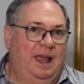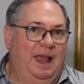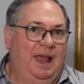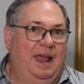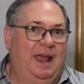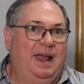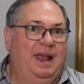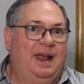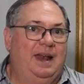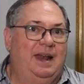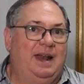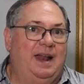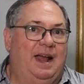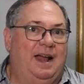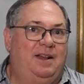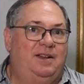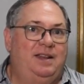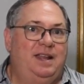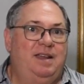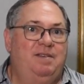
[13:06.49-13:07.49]
And
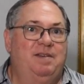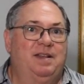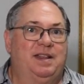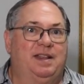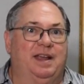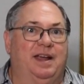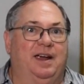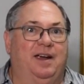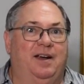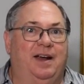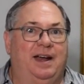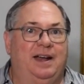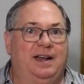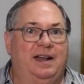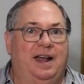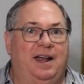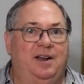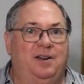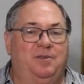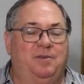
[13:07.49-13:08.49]
I'll leave it there. I, I
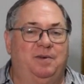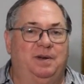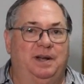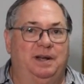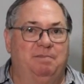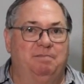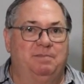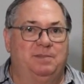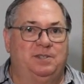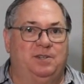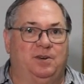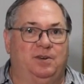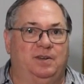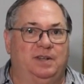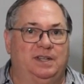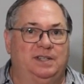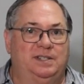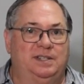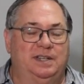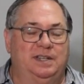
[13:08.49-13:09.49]
don't want to turn
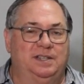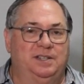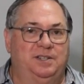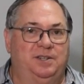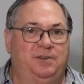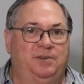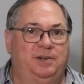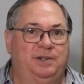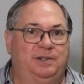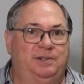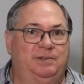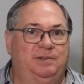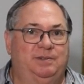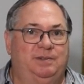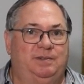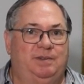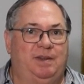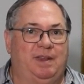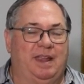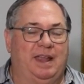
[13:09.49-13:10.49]
this into
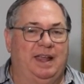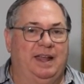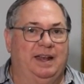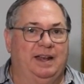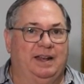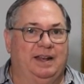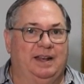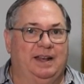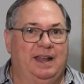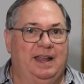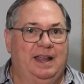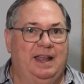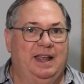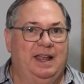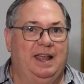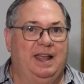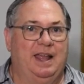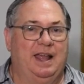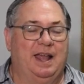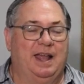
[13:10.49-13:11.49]
an
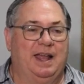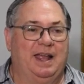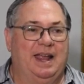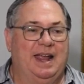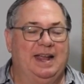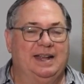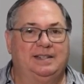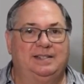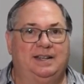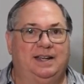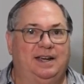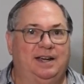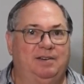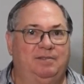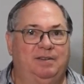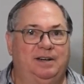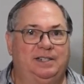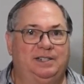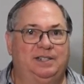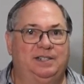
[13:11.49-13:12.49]

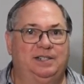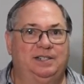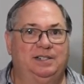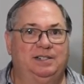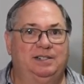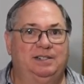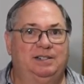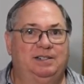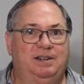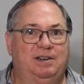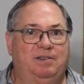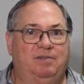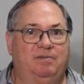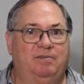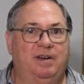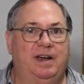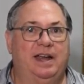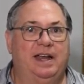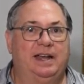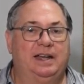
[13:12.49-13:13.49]
anti-Russian
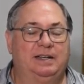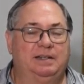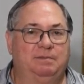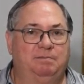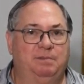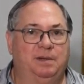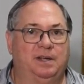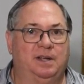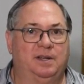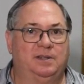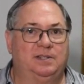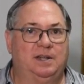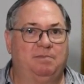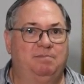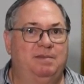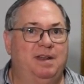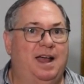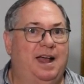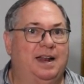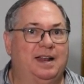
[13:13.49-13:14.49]
rant because
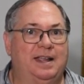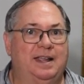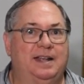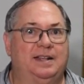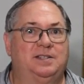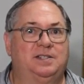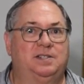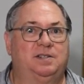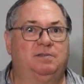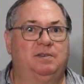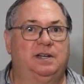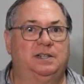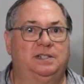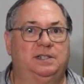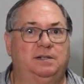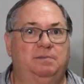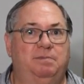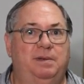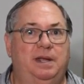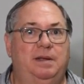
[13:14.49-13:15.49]
I'm not against the
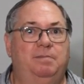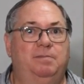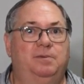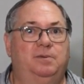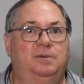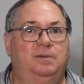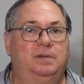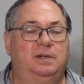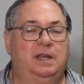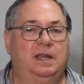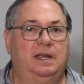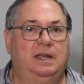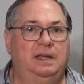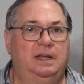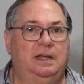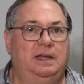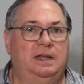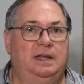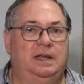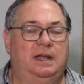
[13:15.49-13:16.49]
Russian people.
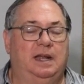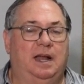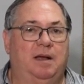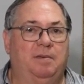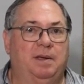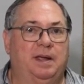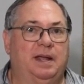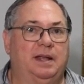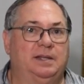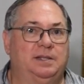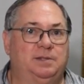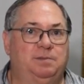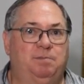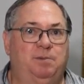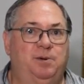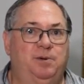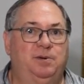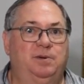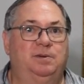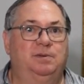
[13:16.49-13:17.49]
I'm against
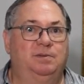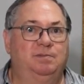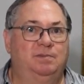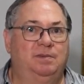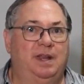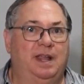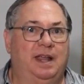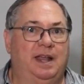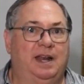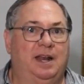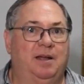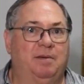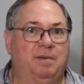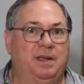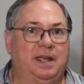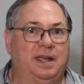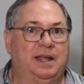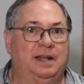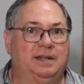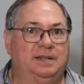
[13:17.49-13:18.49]
Putin and I'm
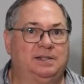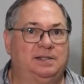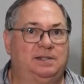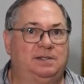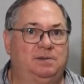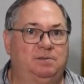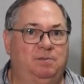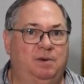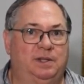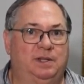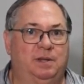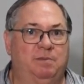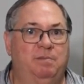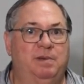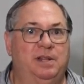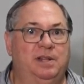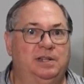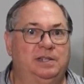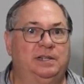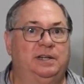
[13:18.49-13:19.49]
against what the
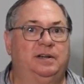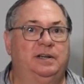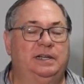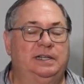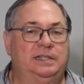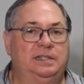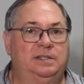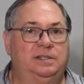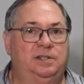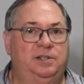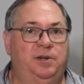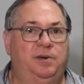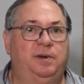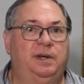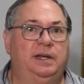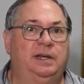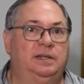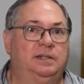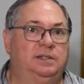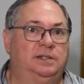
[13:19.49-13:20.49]
military is
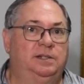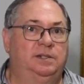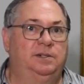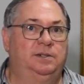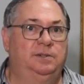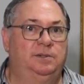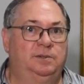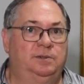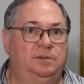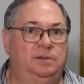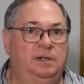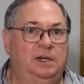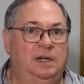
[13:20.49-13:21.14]
doing to